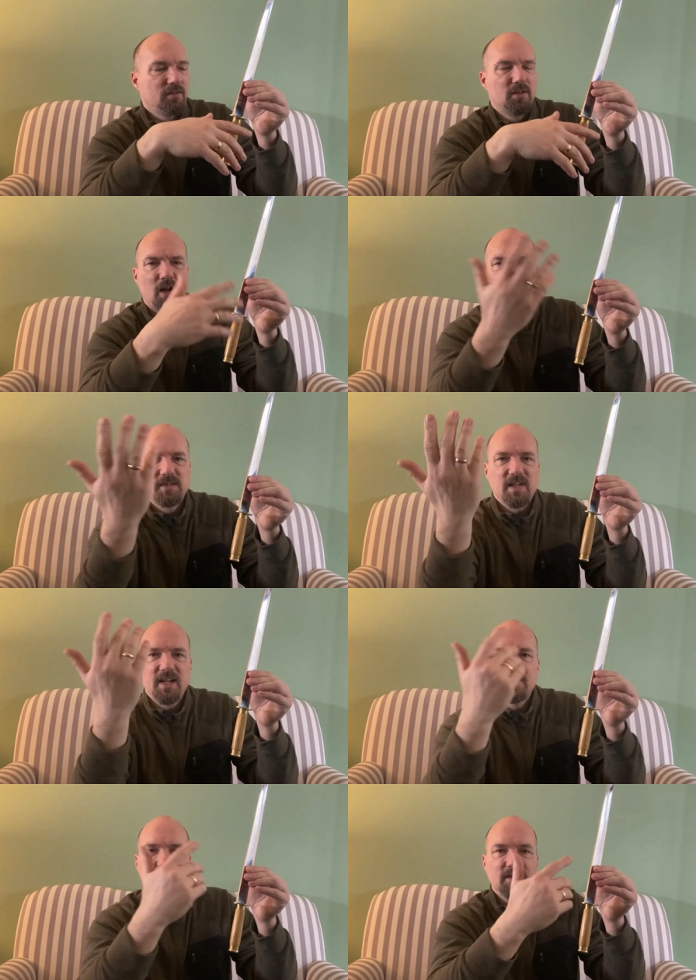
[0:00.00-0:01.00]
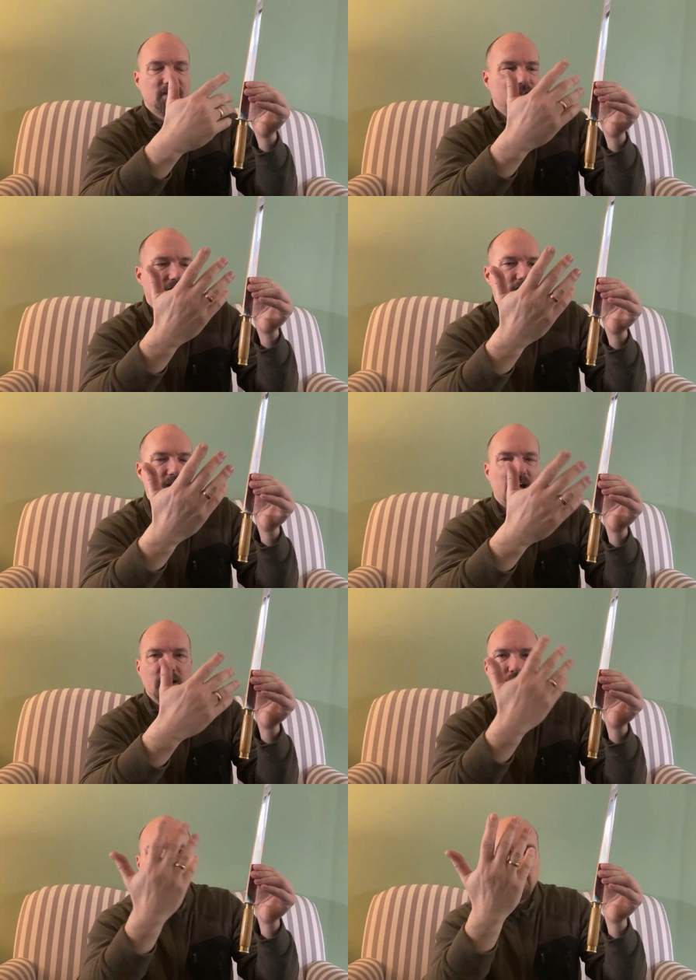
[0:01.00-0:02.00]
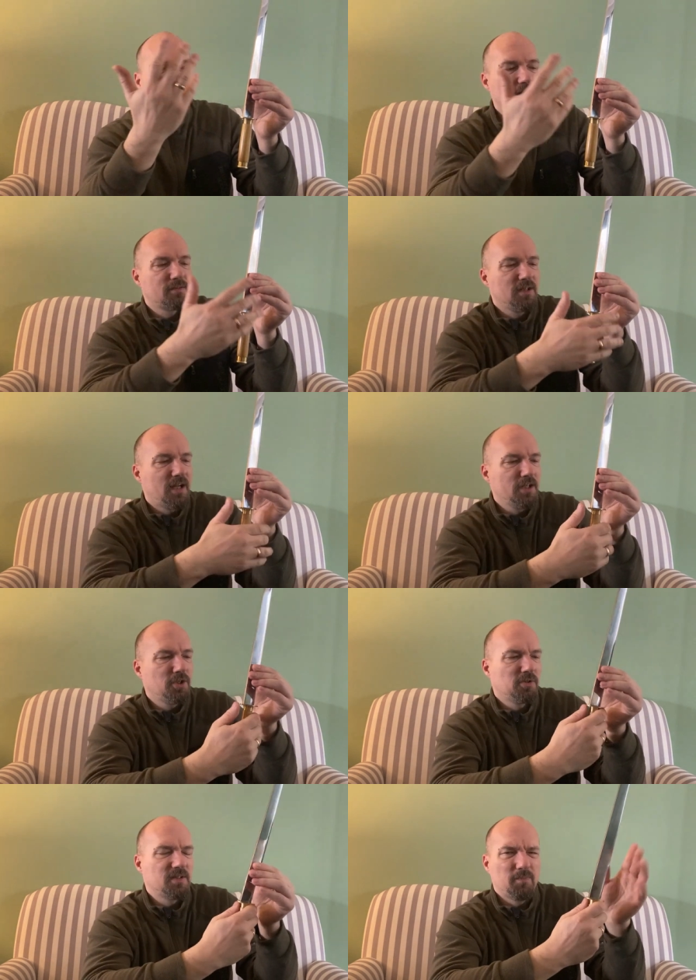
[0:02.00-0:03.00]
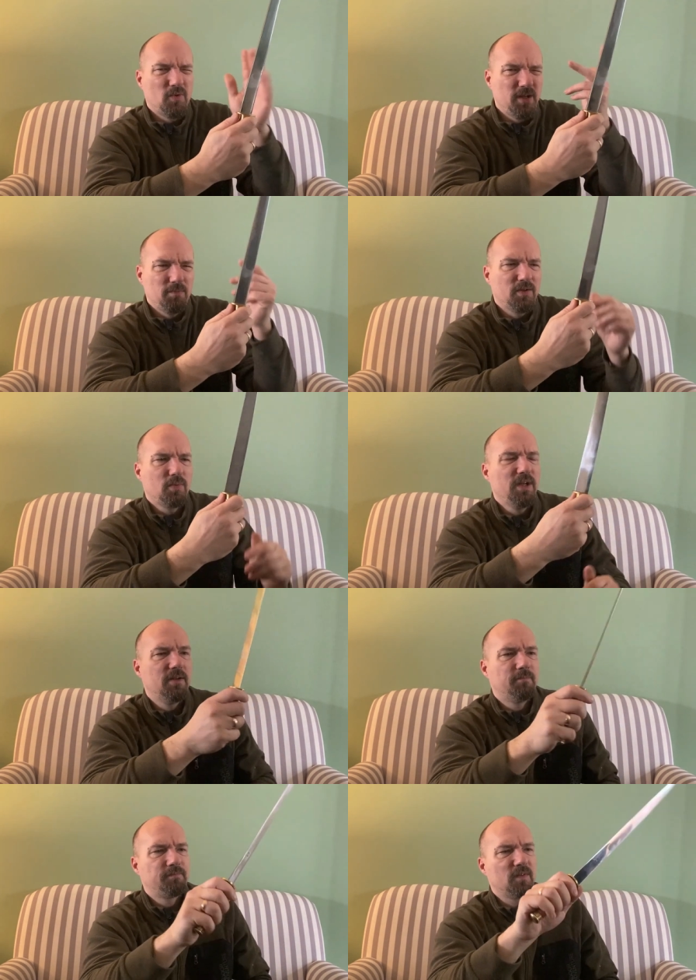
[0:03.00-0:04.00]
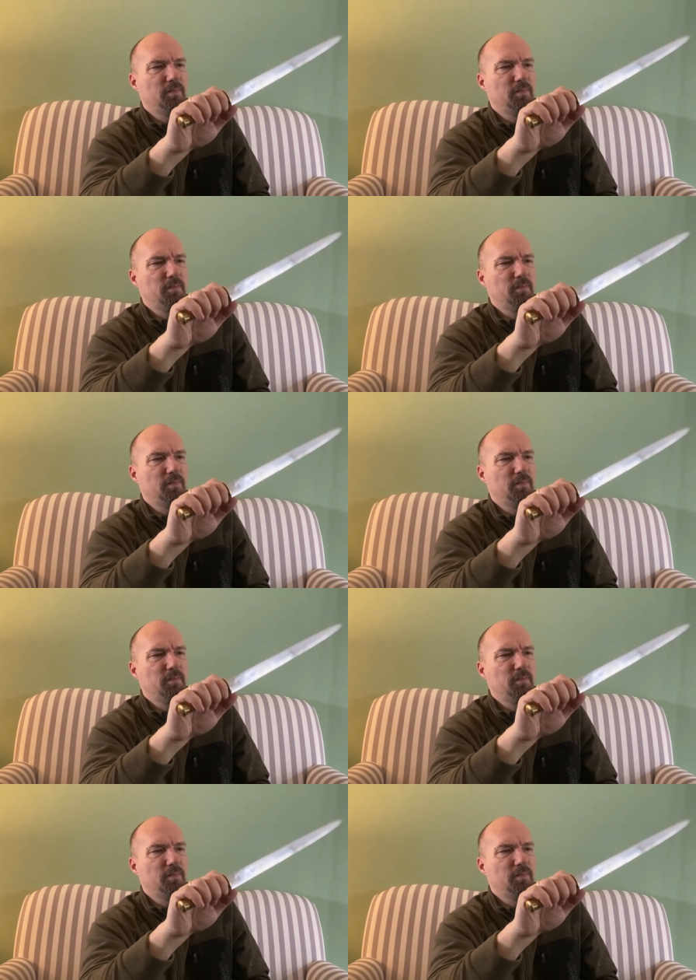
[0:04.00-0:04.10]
glove size, uh, large or extra large, somewhere in between,